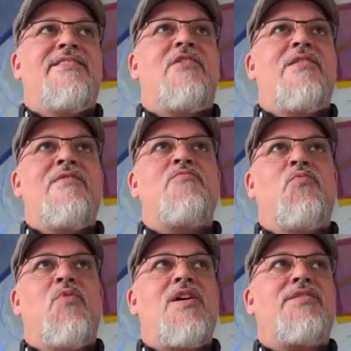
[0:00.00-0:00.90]
It
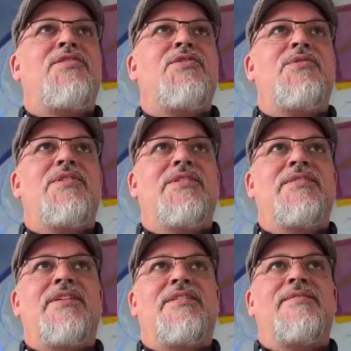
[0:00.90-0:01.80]
was
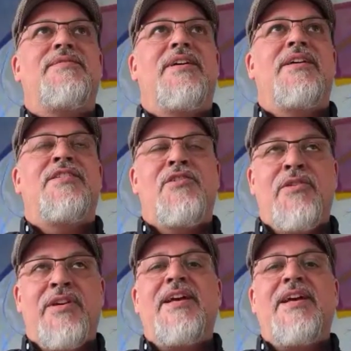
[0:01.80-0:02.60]
to a degree.